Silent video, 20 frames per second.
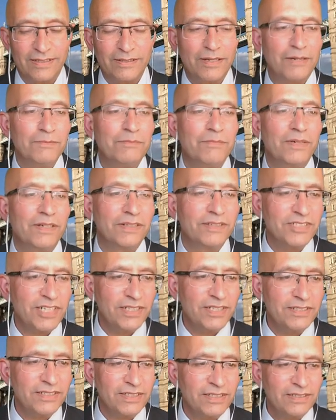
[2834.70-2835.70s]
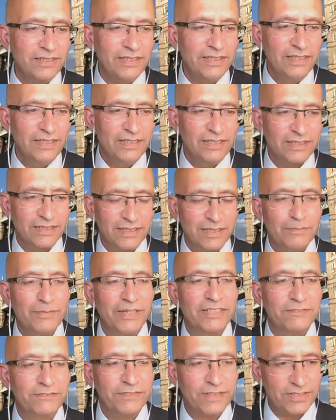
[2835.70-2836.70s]
agenda, a
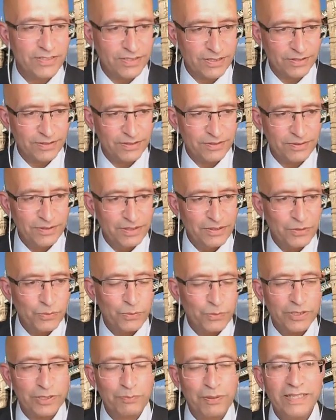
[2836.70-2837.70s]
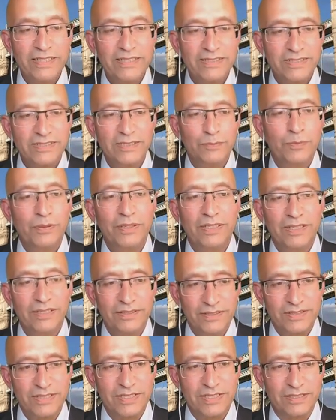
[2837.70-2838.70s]
manifesto, which places a
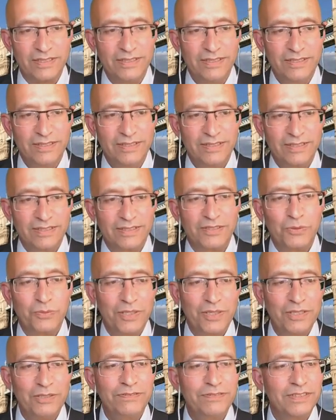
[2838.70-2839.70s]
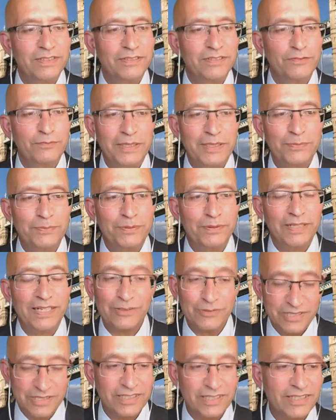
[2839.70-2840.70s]
priority, the welfare of people
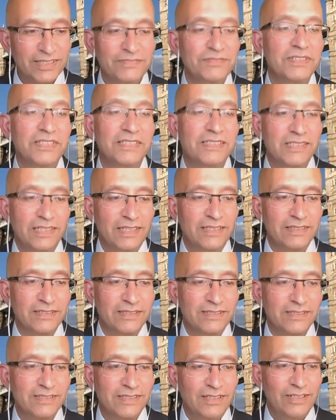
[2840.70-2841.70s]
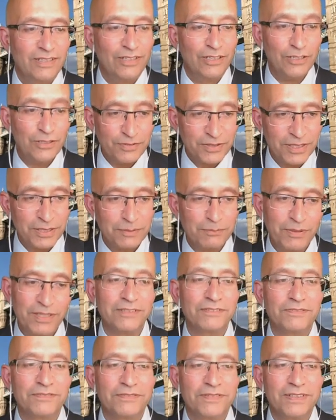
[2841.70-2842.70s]
outside of these islands, over and
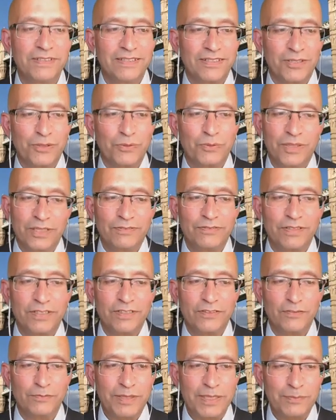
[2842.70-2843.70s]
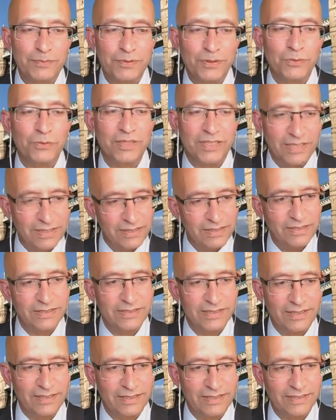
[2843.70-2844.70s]
above the welfare of people within
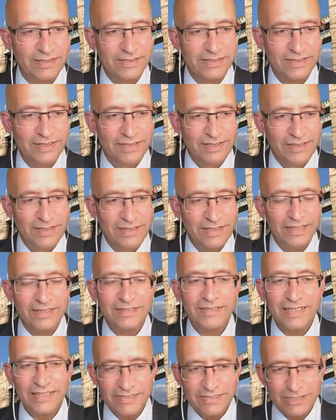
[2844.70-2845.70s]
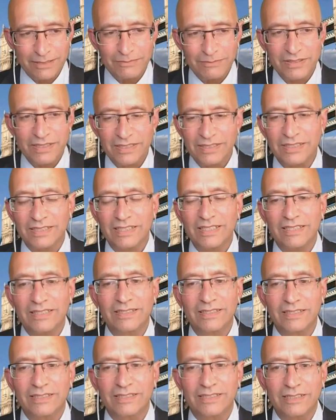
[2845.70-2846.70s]
these islands. And that's something that I
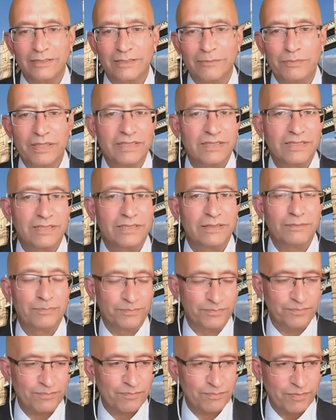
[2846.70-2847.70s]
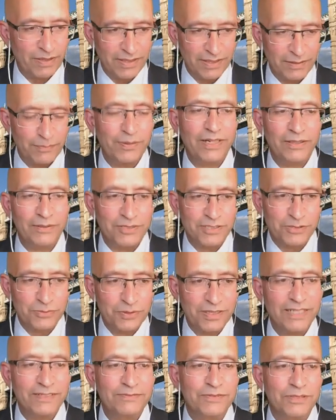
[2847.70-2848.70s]
think the political powers will
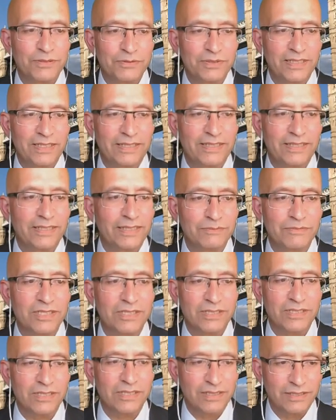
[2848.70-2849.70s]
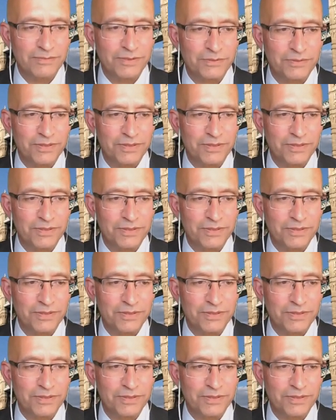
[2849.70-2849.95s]
have to really come to terms with.